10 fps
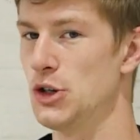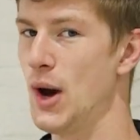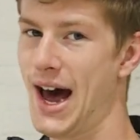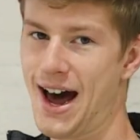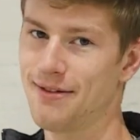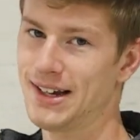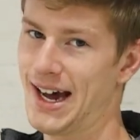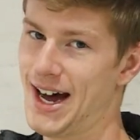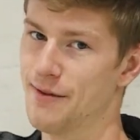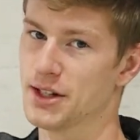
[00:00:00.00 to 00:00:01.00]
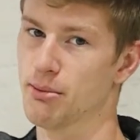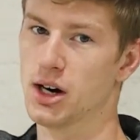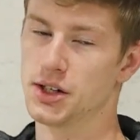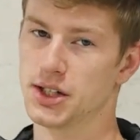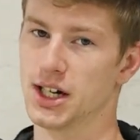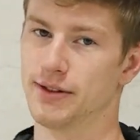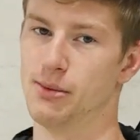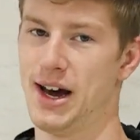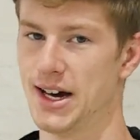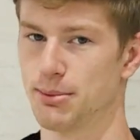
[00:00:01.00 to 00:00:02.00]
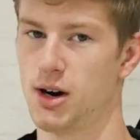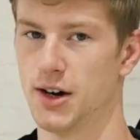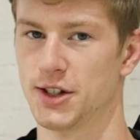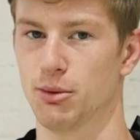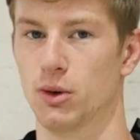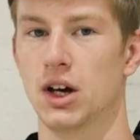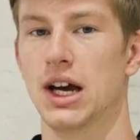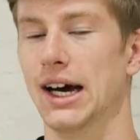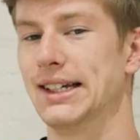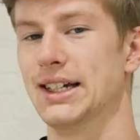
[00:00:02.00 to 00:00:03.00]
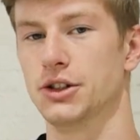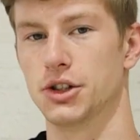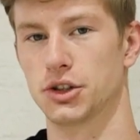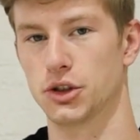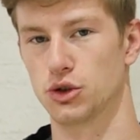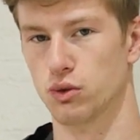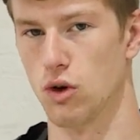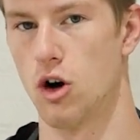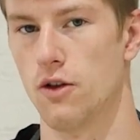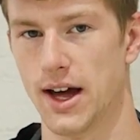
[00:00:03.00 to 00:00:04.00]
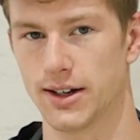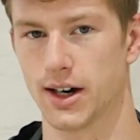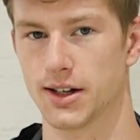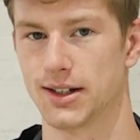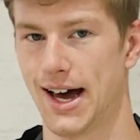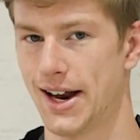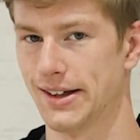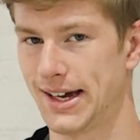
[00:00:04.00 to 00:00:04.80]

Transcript: You have to have as much CFM as possible again, just to draw that dust out of the